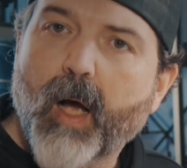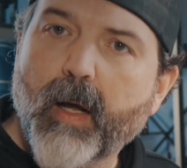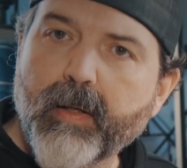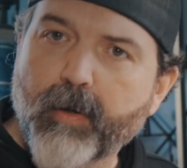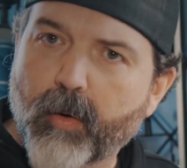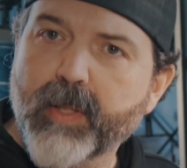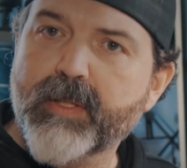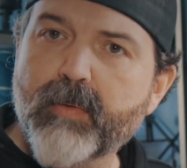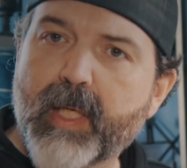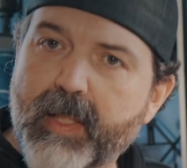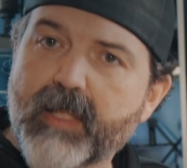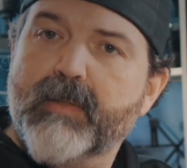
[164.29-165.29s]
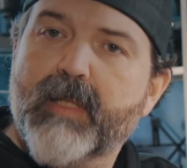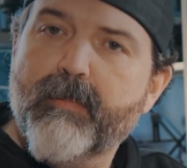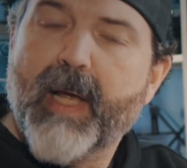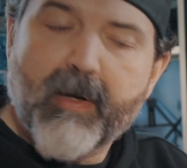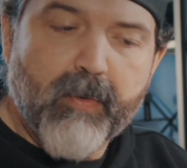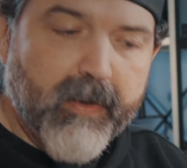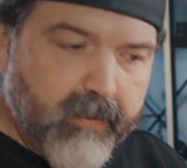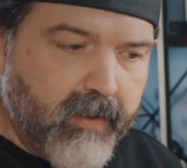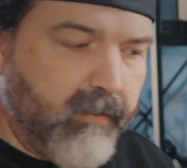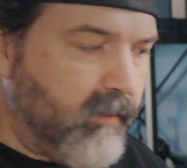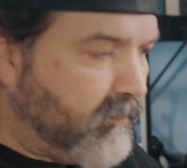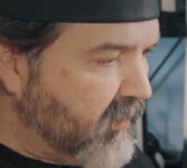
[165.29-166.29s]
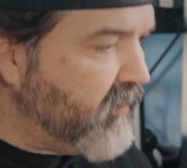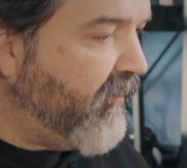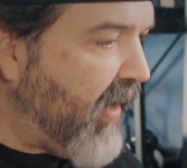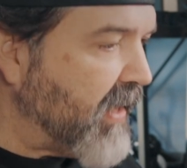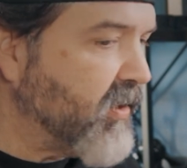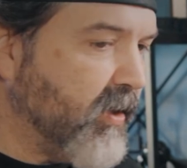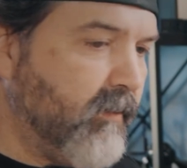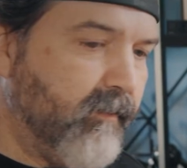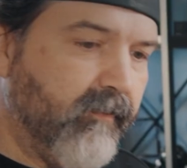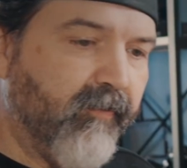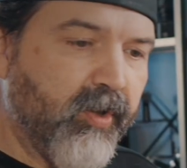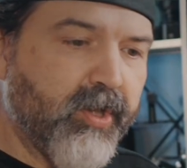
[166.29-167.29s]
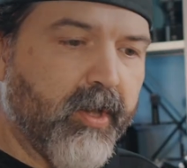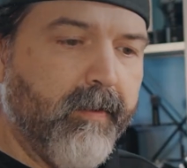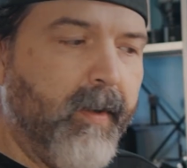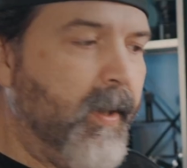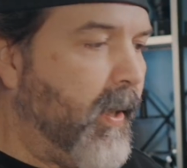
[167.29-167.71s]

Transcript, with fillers: you know, it's okay. This, the Mac one, faster, for sure.